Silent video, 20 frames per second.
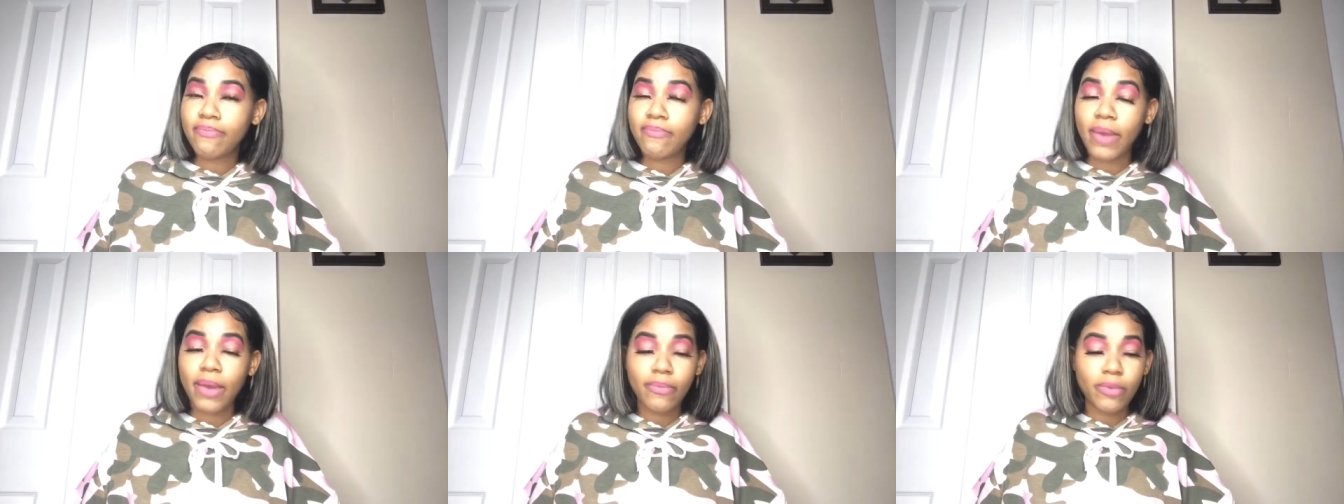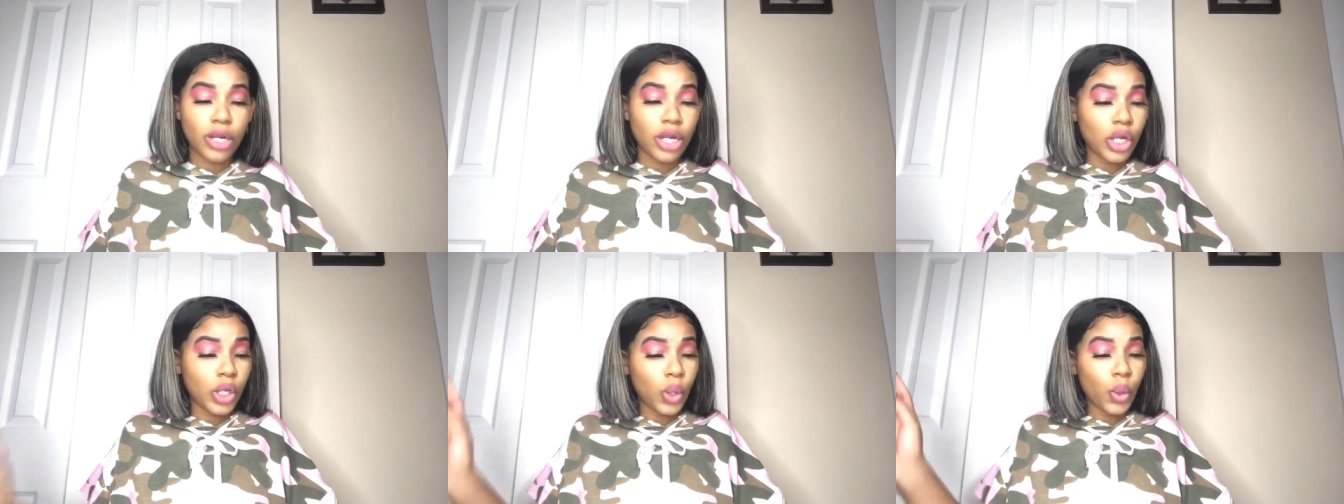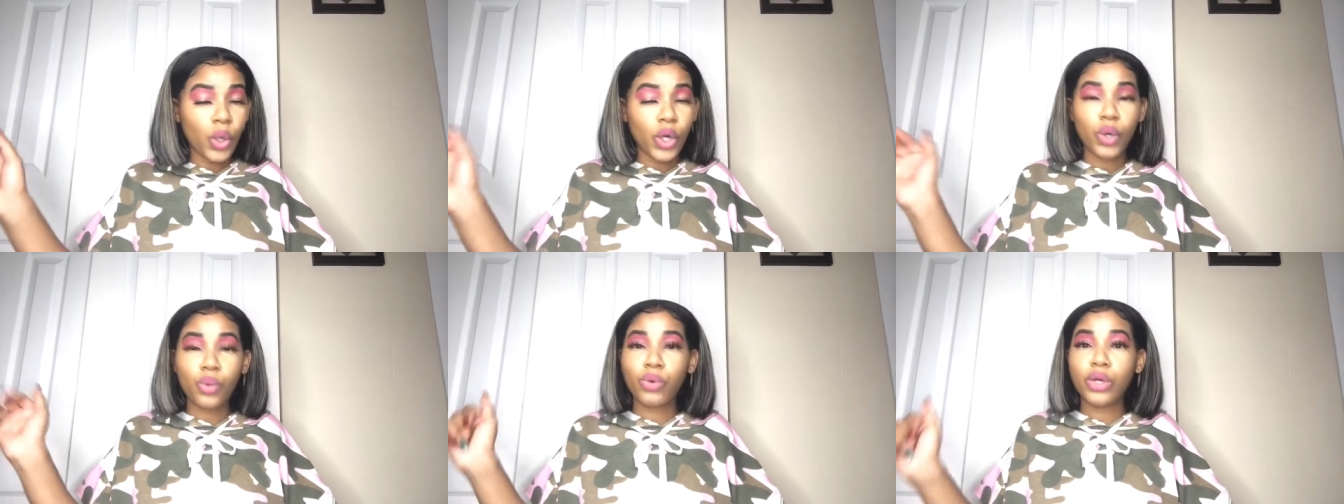Maybe the
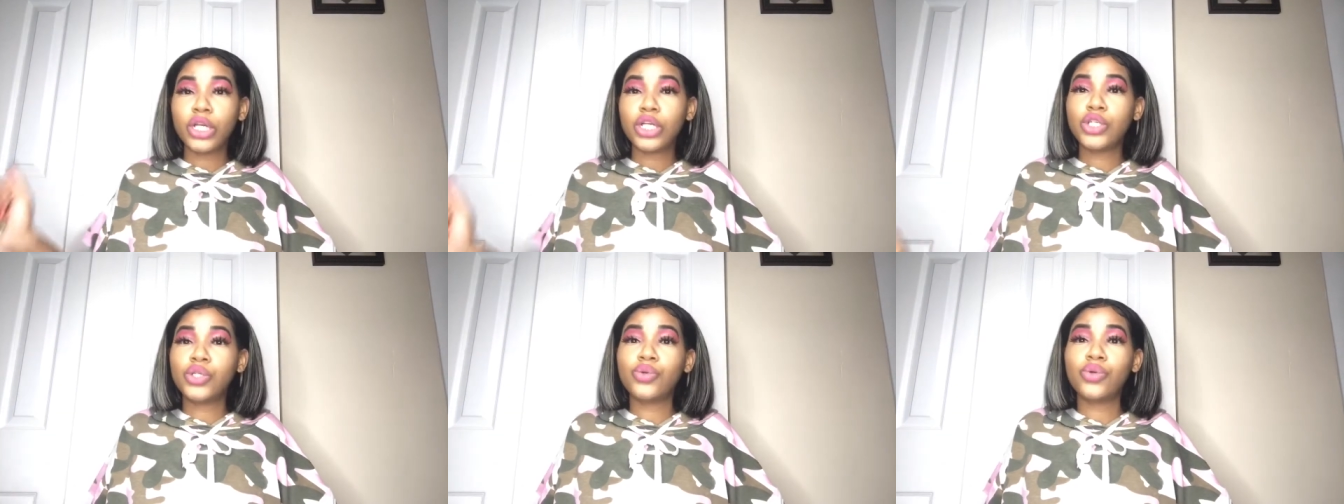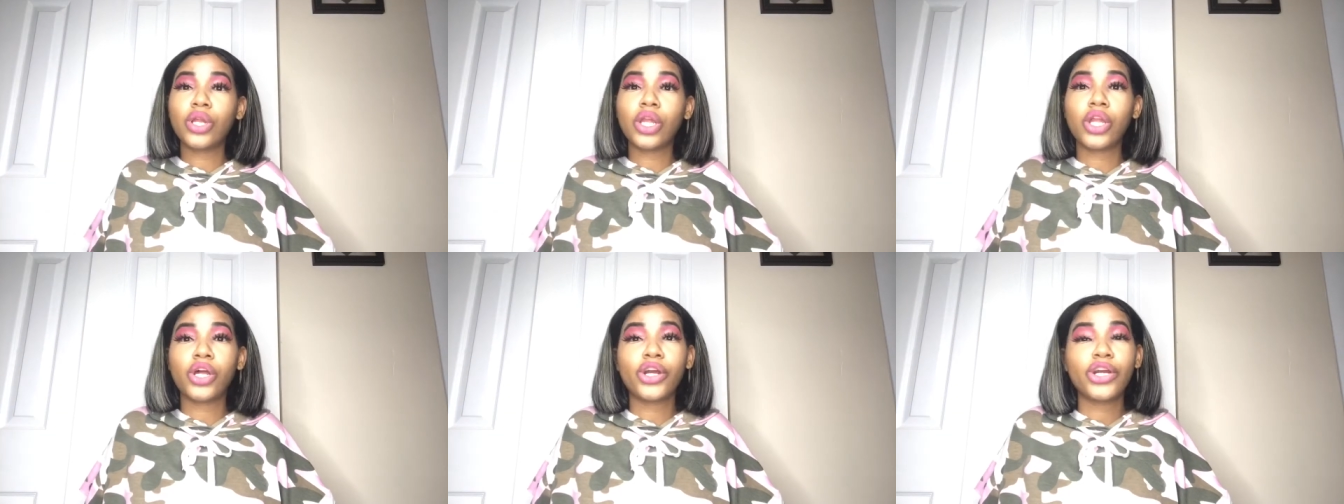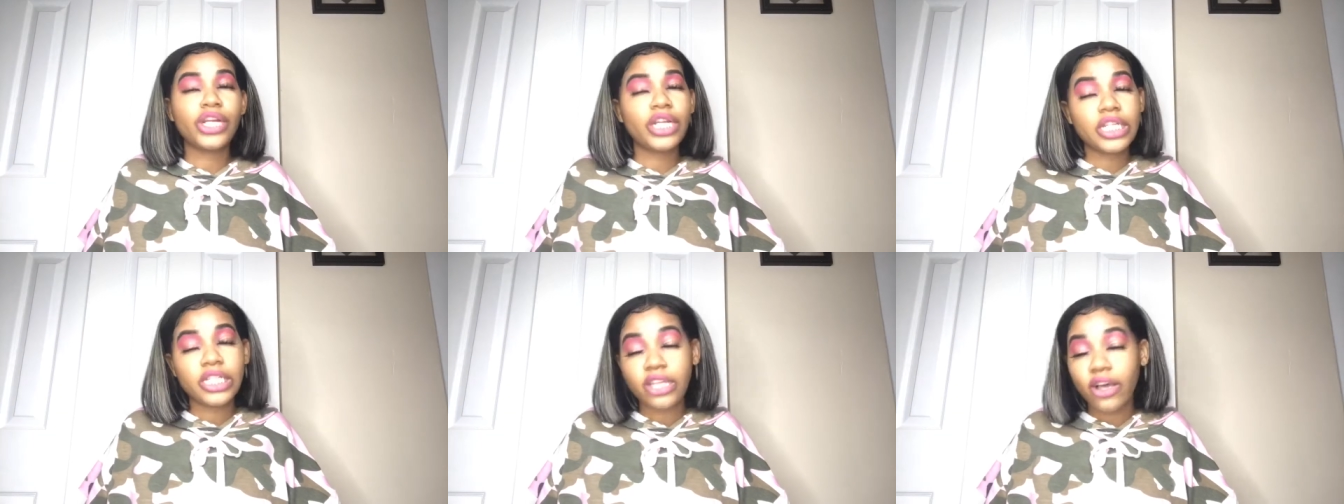Lord wanted you to learn
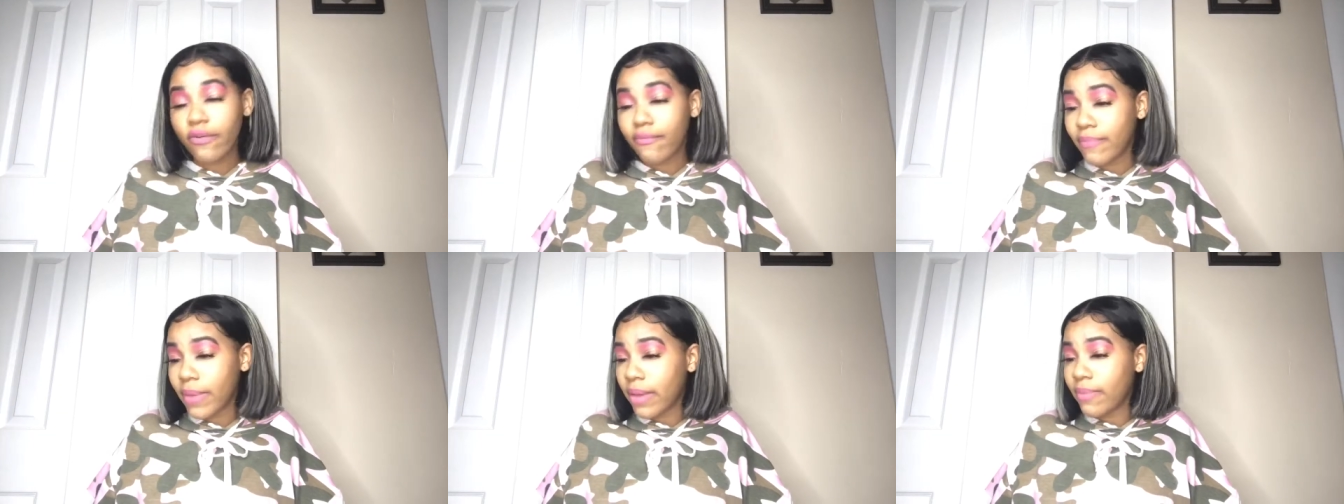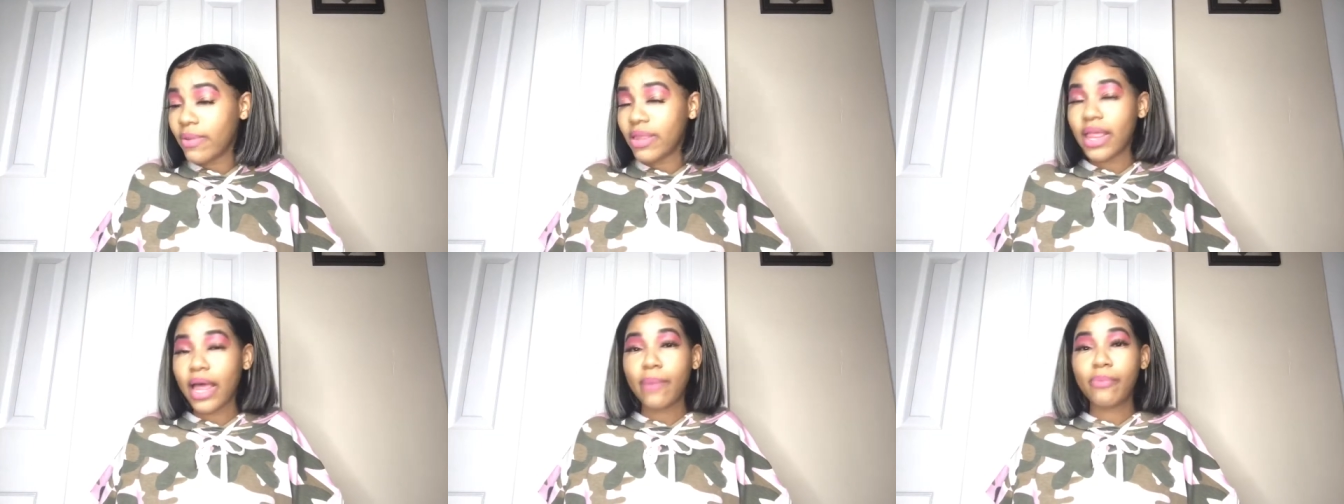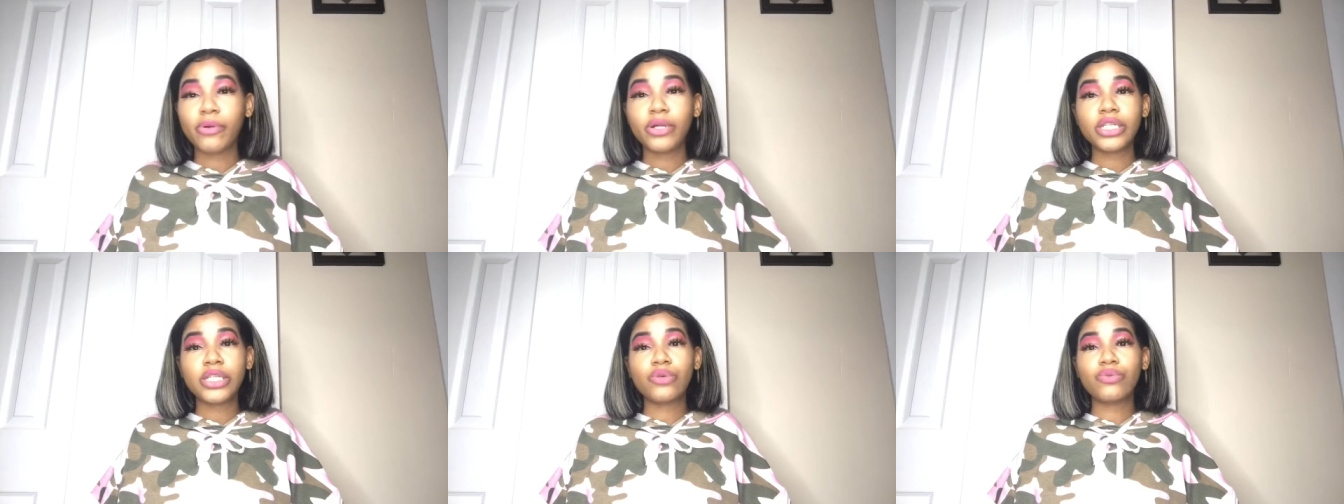yourself. Maybe that
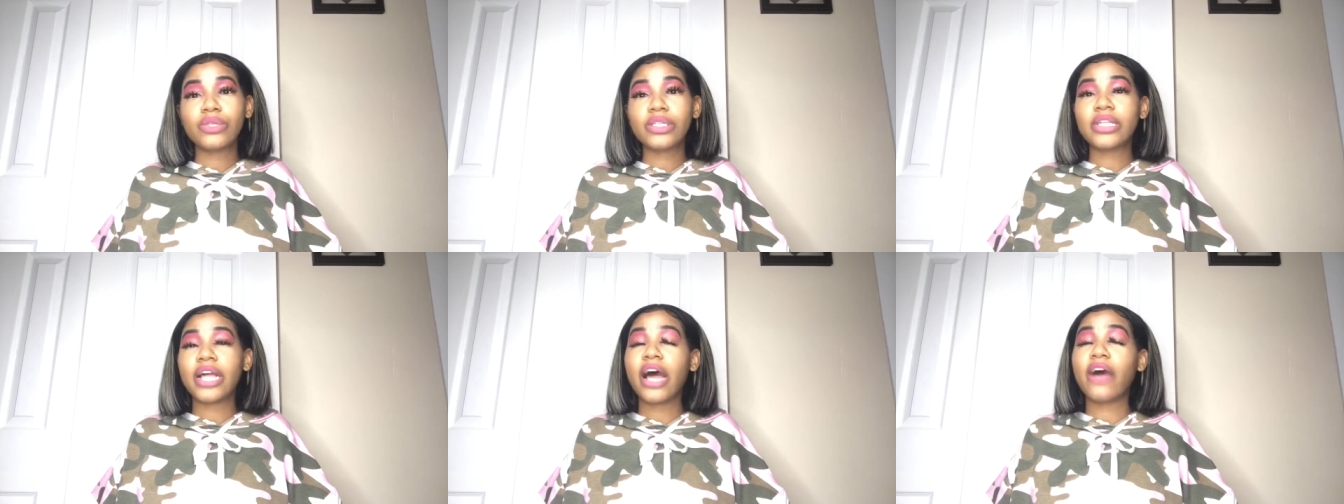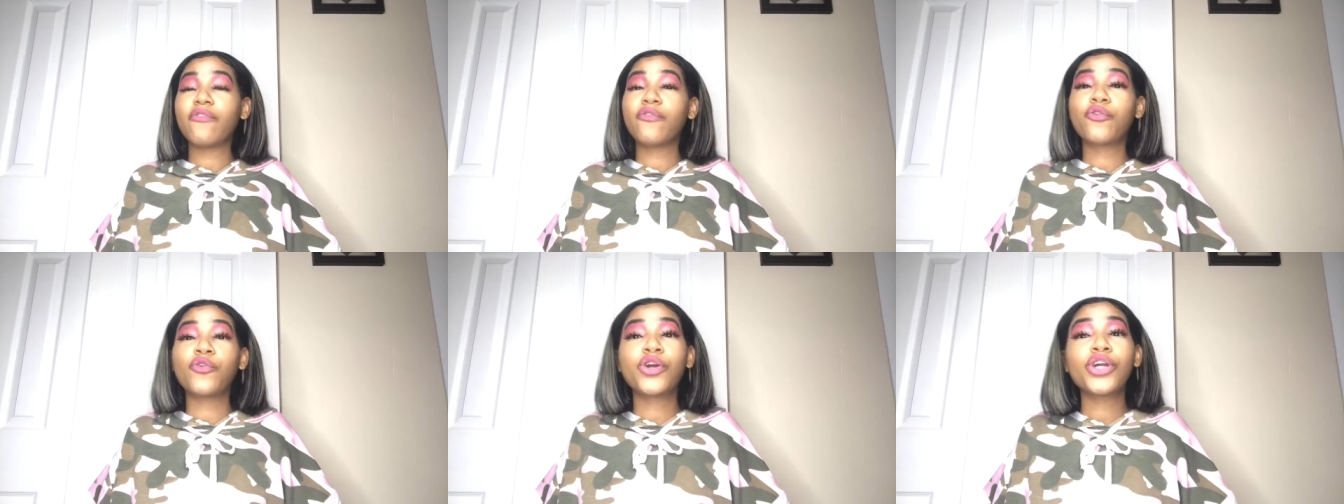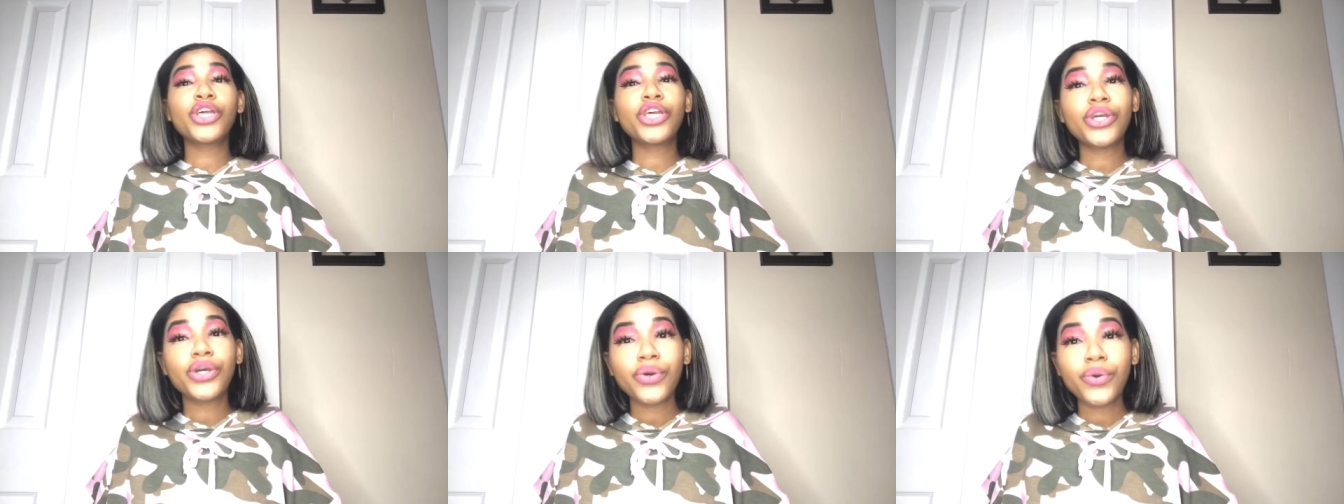person was not for
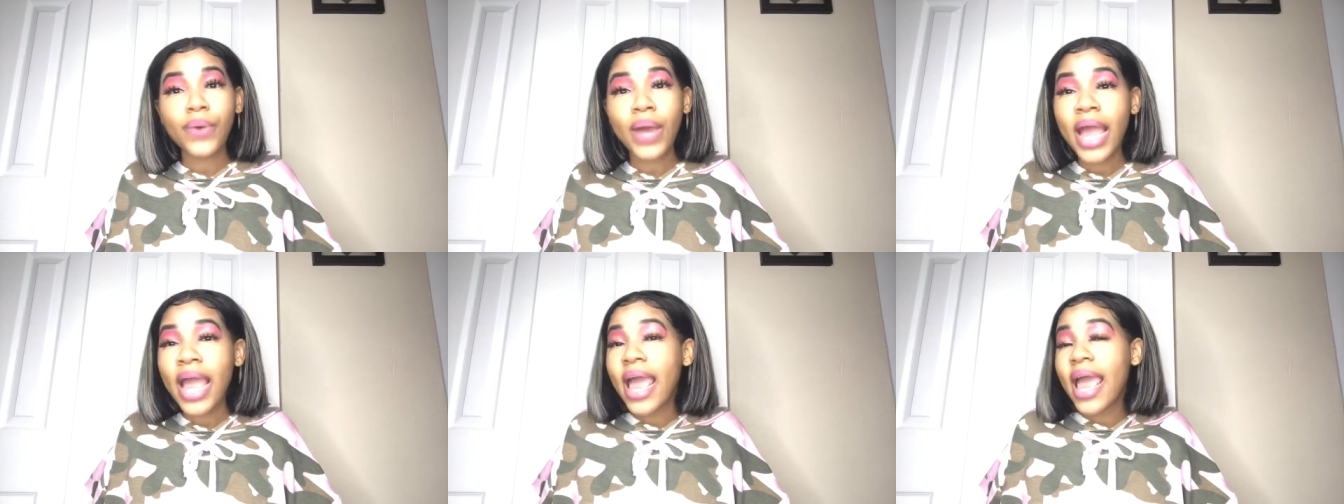you.